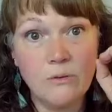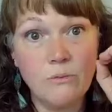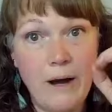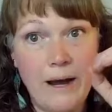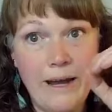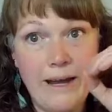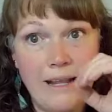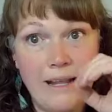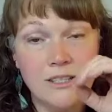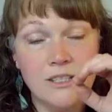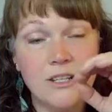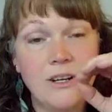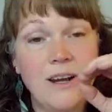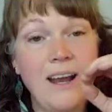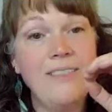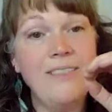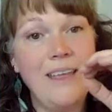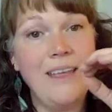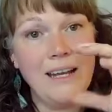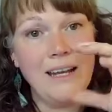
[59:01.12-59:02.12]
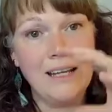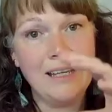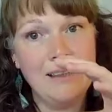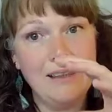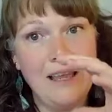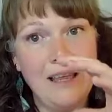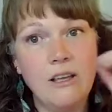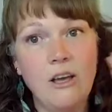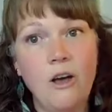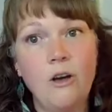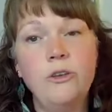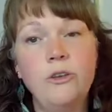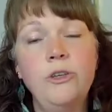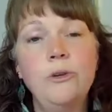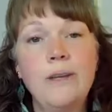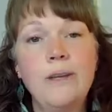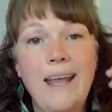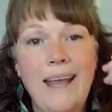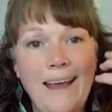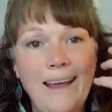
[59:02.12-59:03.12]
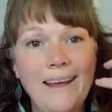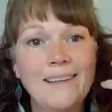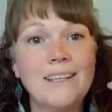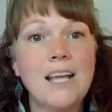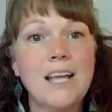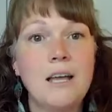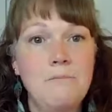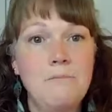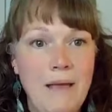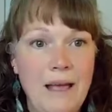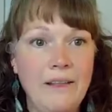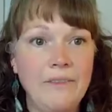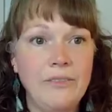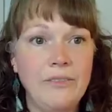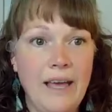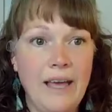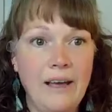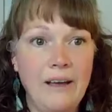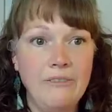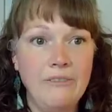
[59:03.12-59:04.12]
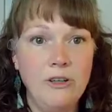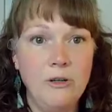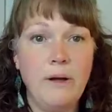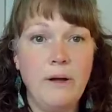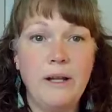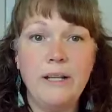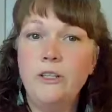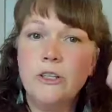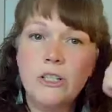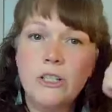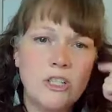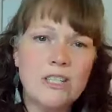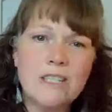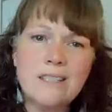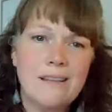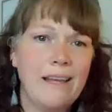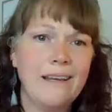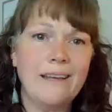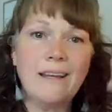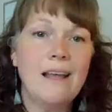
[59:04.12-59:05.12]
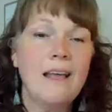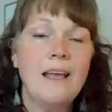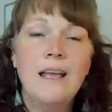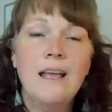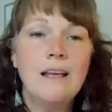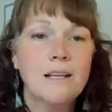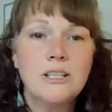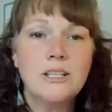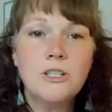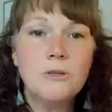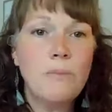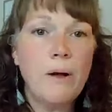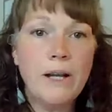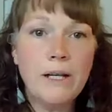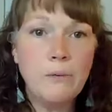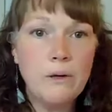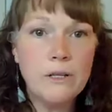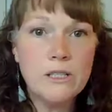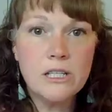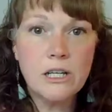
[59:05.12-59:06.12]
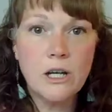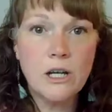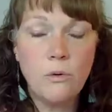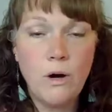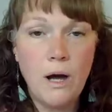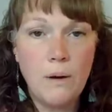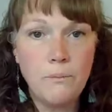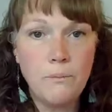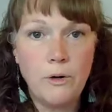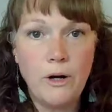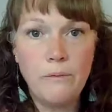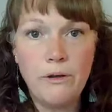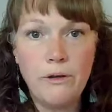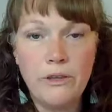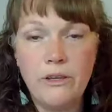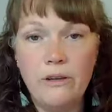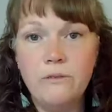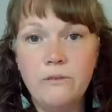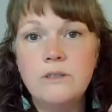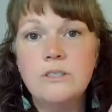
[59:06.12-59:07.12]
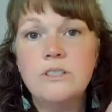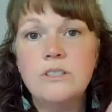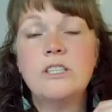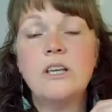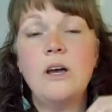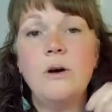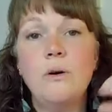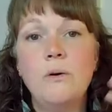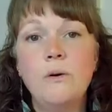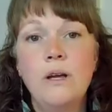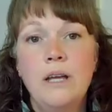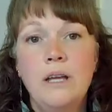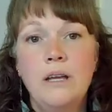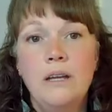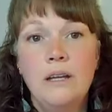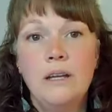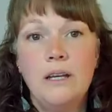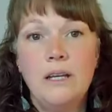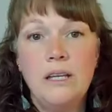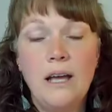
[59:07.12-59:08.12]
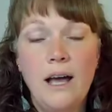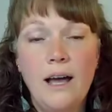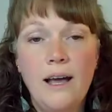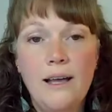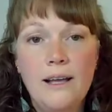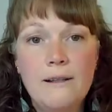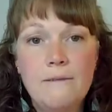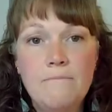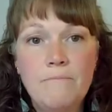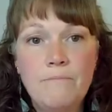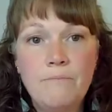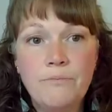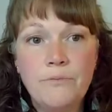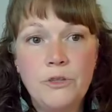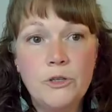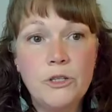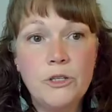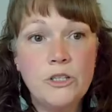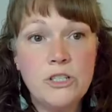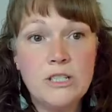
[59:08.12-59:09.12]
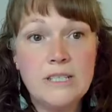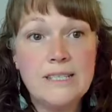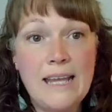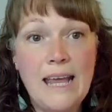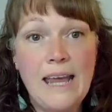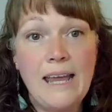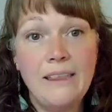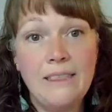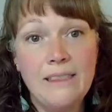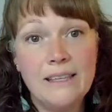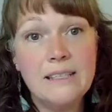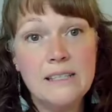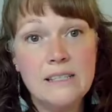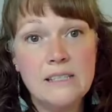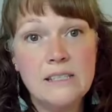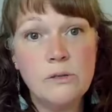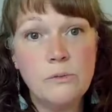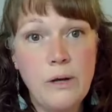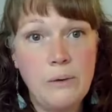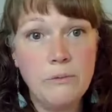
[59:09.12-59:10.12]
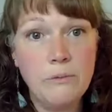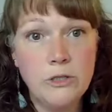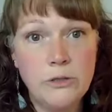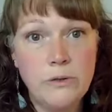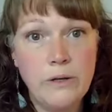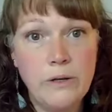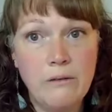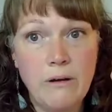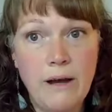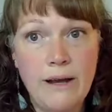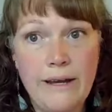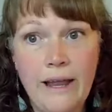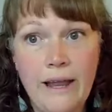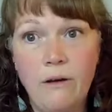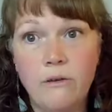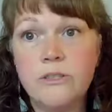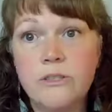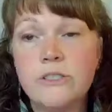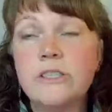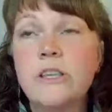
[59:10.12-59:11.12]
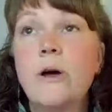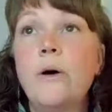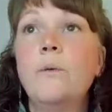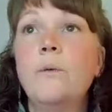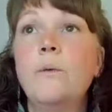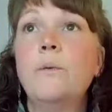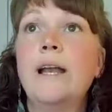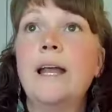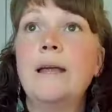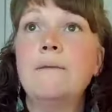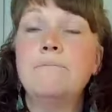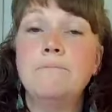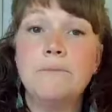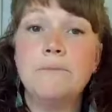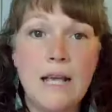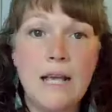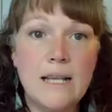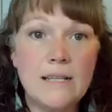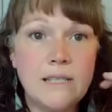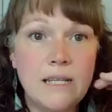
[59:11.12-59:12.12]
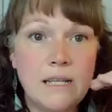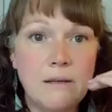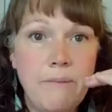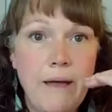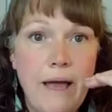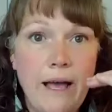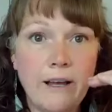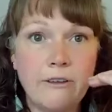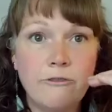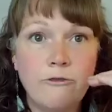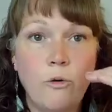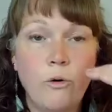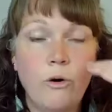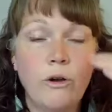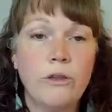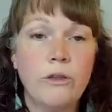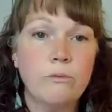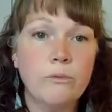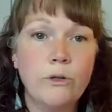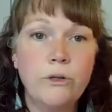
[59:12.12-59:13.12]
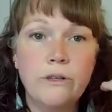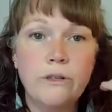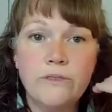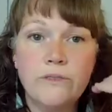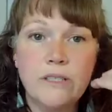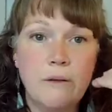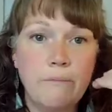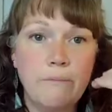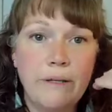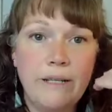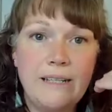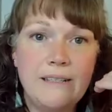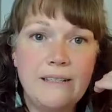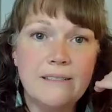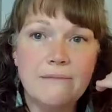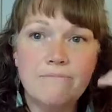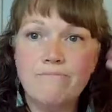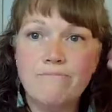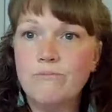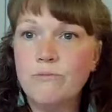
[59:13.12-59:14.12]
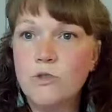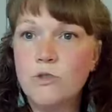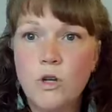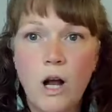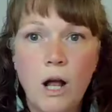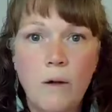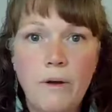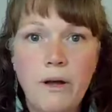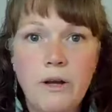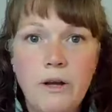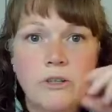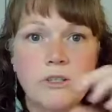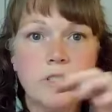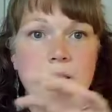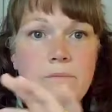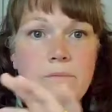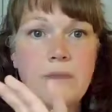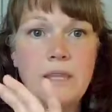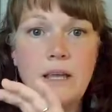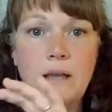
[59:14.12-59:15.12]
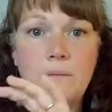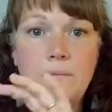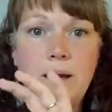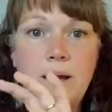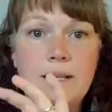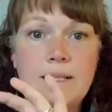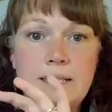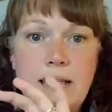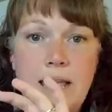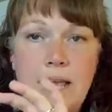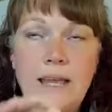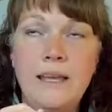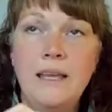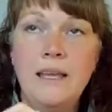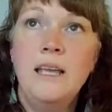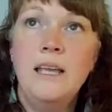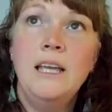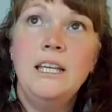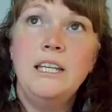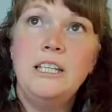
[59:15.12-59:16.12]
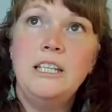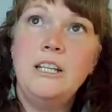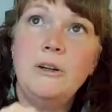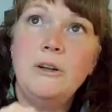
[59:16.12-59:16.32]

is the right answer, and then it can let go. You can command that of your body. You can just like, because your body wants to cooperate with you. So you can just say, this is the way we're doing it right now. So when I'm testing back for the root of somebody's trauma or something, I might say,